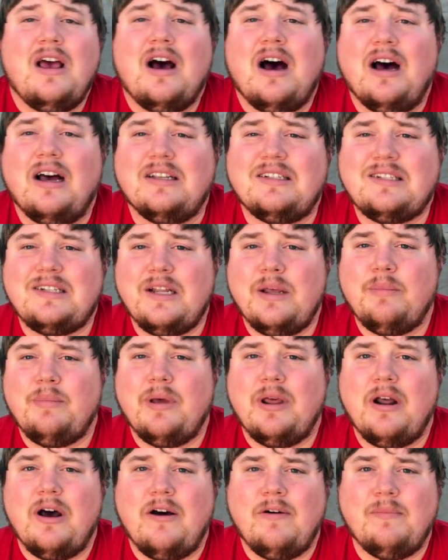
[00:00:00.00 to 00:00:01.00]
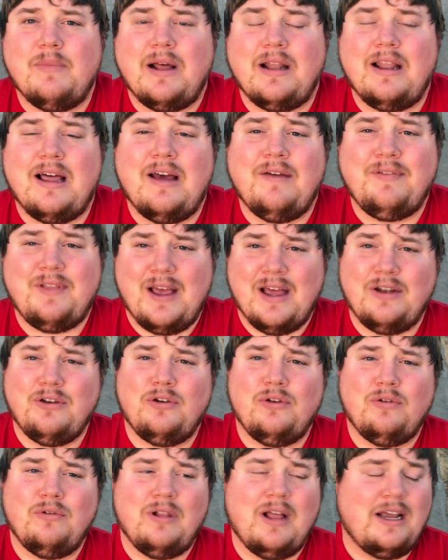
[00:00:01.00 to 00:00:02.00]
a snippet of my life that I
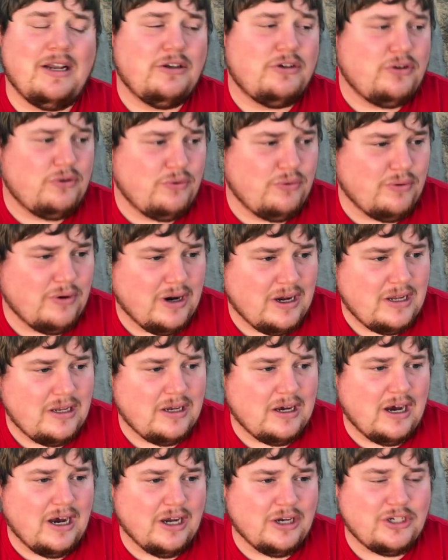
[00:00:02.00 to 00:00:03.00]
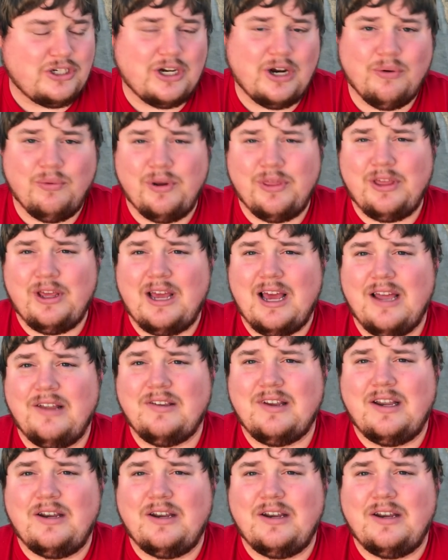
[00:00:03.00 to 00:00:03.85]
do like to uh, share with you guys.